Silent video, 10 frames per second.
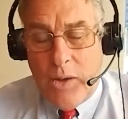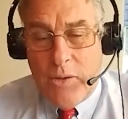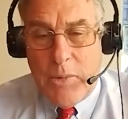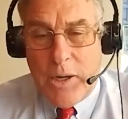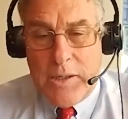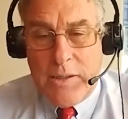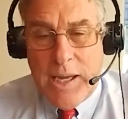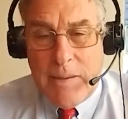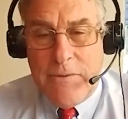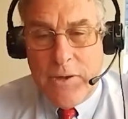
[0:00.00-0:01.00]
While the market
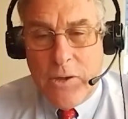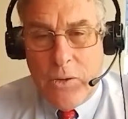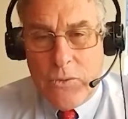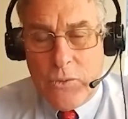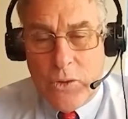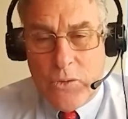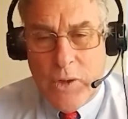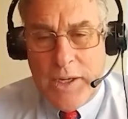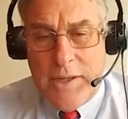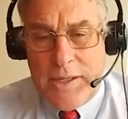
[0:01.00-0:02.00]
cap for gold
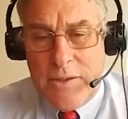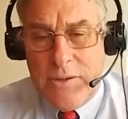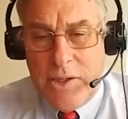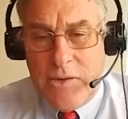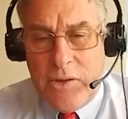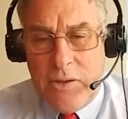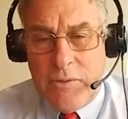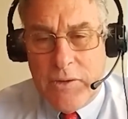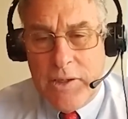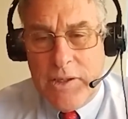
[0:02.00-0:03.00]
worldwide, not including
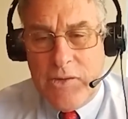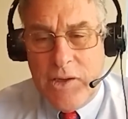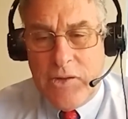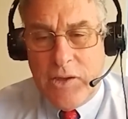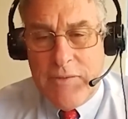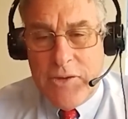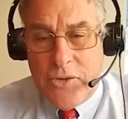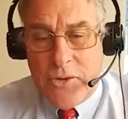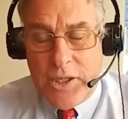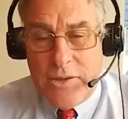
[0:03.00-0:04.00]
silver, exceeds
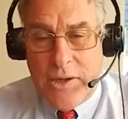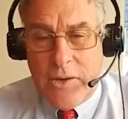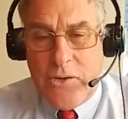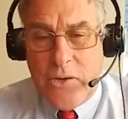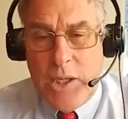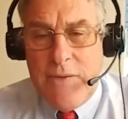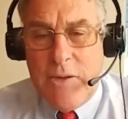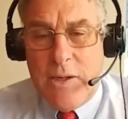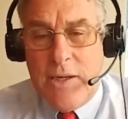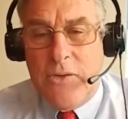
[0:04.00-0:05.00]
$11 trillion. So
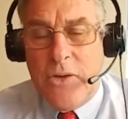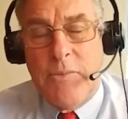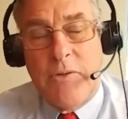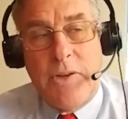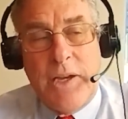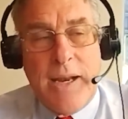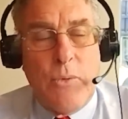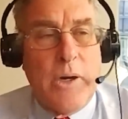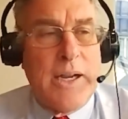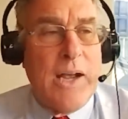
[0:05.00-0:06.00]
even in terms of the
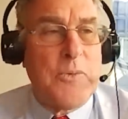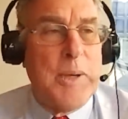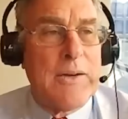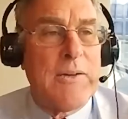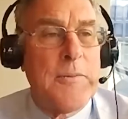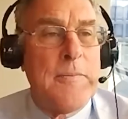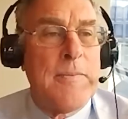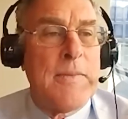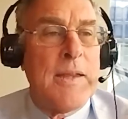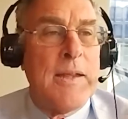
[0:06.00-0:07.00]
network aspect,
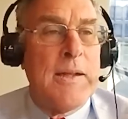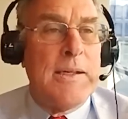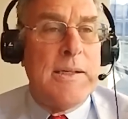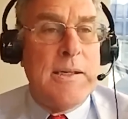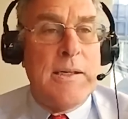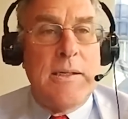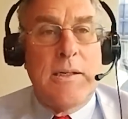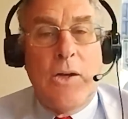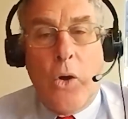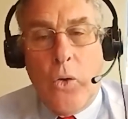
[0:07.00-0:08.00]

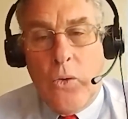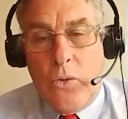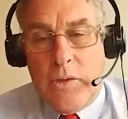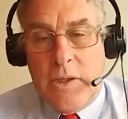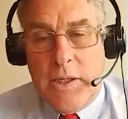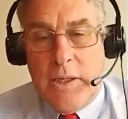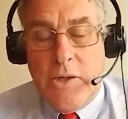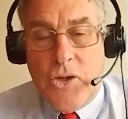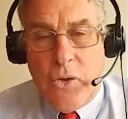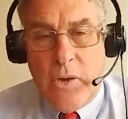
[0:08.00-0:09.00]
gold
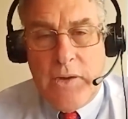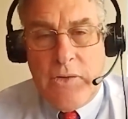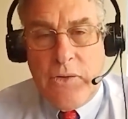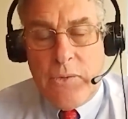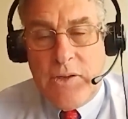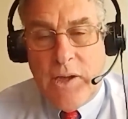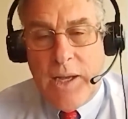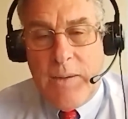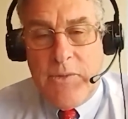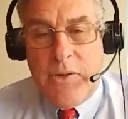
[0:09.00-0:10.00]
enjoys 3
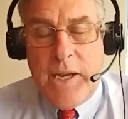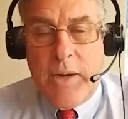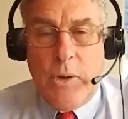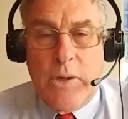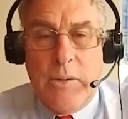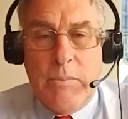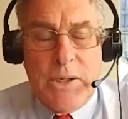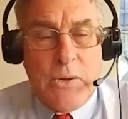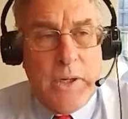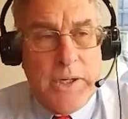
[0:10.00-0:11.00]
times the network than
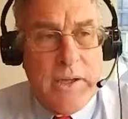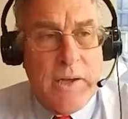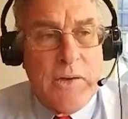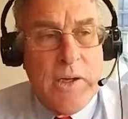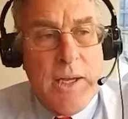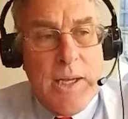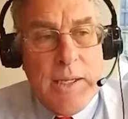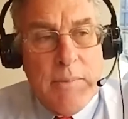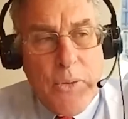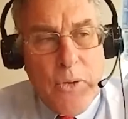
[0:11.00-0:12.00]
Bitcoin does.
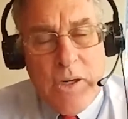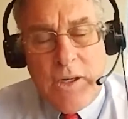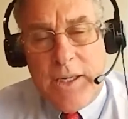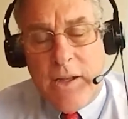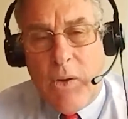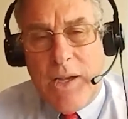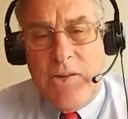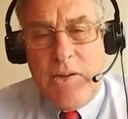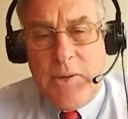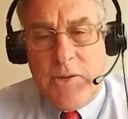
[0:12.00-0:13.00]
Importantly, though, I
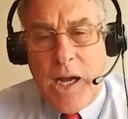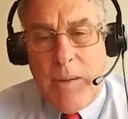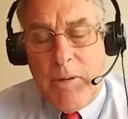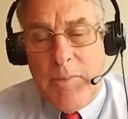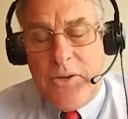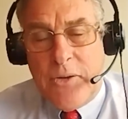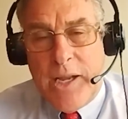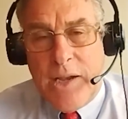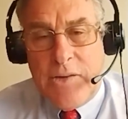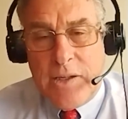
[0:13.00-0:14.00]
see them as
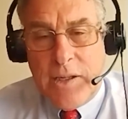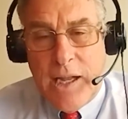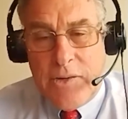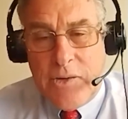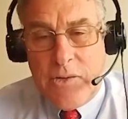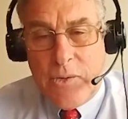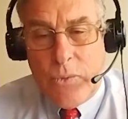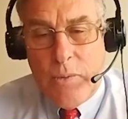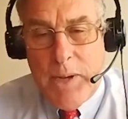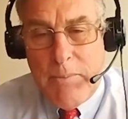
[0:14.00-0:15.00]
complementary asset classes.
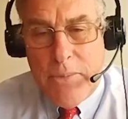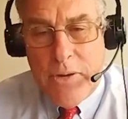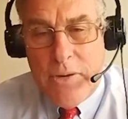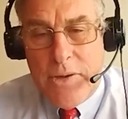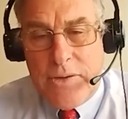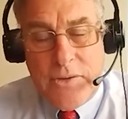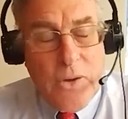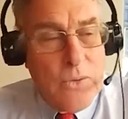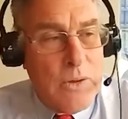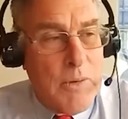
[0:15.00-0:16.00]
Remember that the
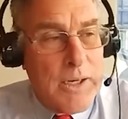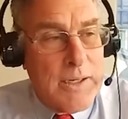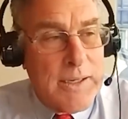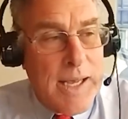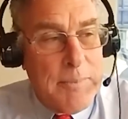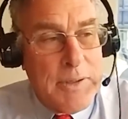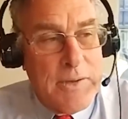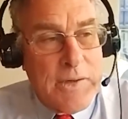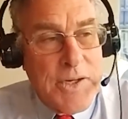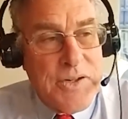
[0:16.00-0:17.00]
total market
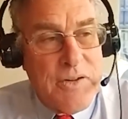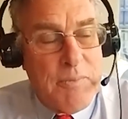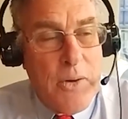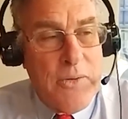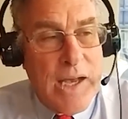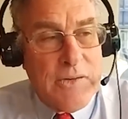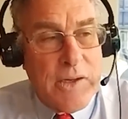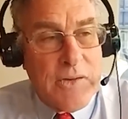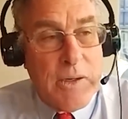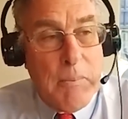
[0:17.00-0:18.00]
capitalization of both
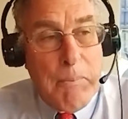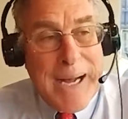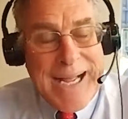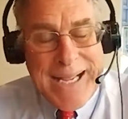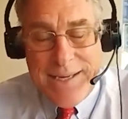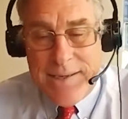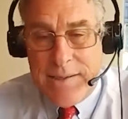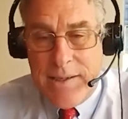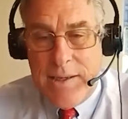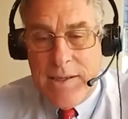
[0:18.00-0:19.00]
assets
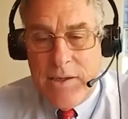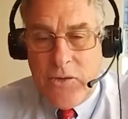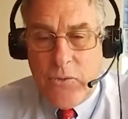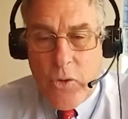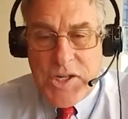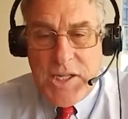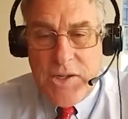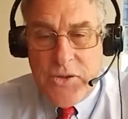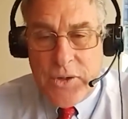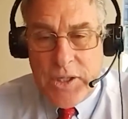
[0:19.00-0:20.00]
combined is
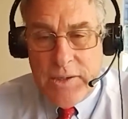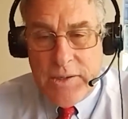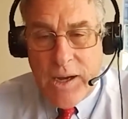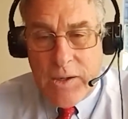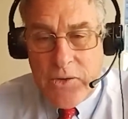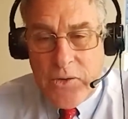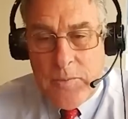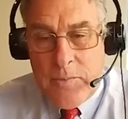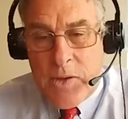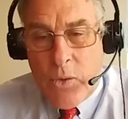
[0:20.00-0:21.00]
$14 trillion,
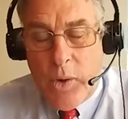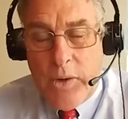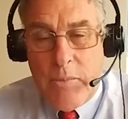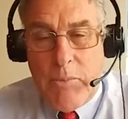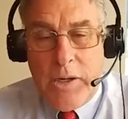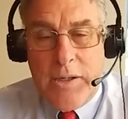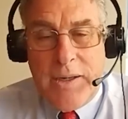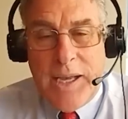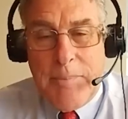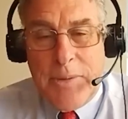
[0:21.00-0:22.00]
where the
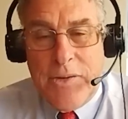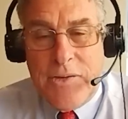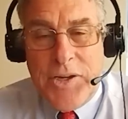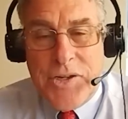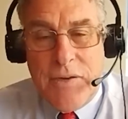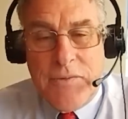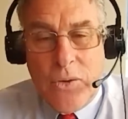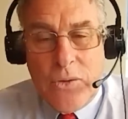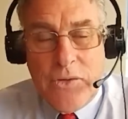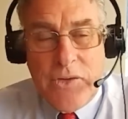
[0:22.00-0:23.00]
market capitalization of
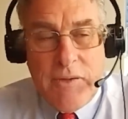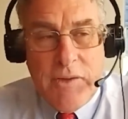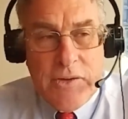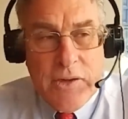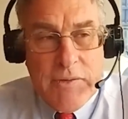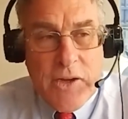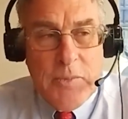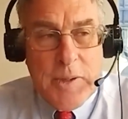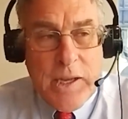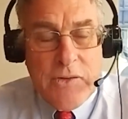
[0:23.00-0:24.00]
total savings and
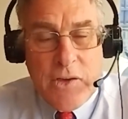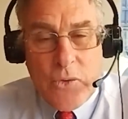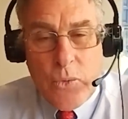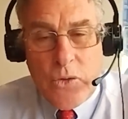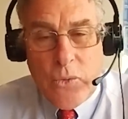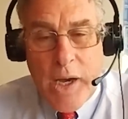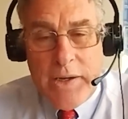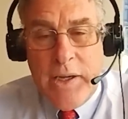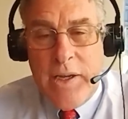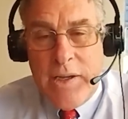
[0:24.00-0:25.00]
investment assets
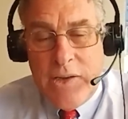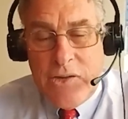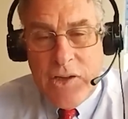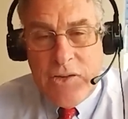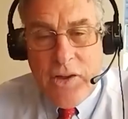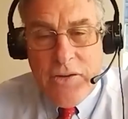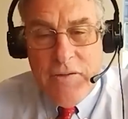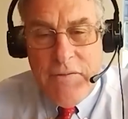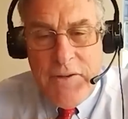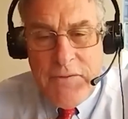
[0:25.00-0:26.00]
worldwide is
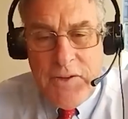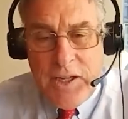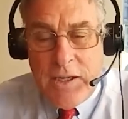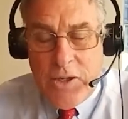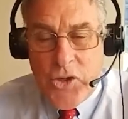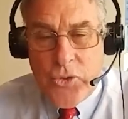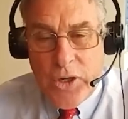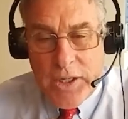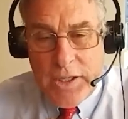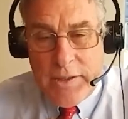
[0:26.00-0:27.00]
$650
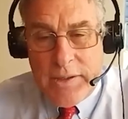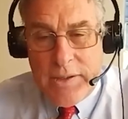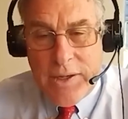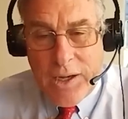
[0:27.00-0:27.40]
trillion.